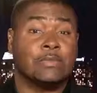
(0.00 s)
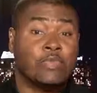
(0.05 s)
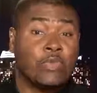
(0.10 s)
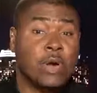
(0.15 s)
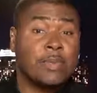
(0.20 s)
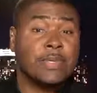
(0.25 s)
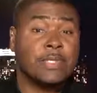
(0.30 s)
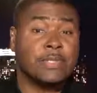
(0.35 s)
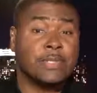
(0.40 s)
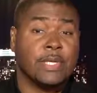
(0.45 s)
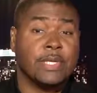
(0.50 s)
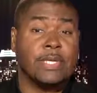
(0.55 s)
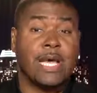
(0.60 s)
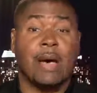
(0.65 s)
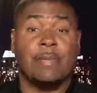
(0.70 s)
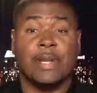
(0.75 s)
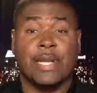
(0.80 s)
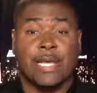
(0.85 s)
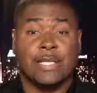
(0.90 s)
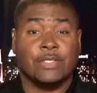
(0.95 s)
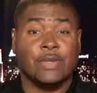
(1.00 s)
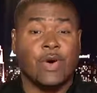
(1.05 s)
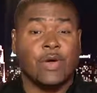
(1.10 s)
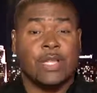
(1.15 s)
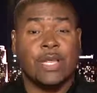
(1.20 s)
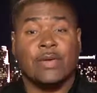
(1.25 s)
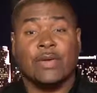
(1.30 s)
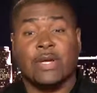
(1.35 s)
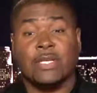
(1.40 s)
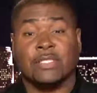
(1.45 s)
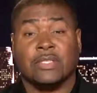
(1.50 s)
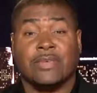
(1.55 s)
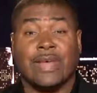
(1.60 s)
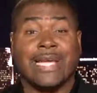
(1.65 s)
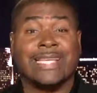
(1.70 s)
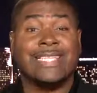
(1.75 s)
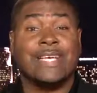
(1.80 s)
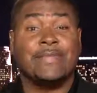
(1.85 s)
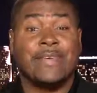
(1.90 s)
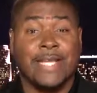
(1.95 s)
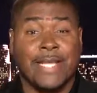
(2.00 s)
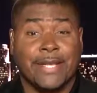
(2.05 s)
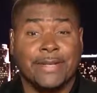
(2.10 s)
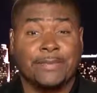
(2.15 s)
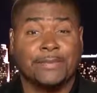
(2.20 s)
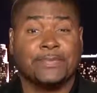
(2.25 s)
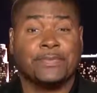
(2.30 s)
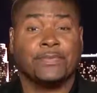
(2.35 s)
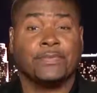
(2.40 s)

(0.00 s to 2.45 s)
supremacy dominates all areas of activity.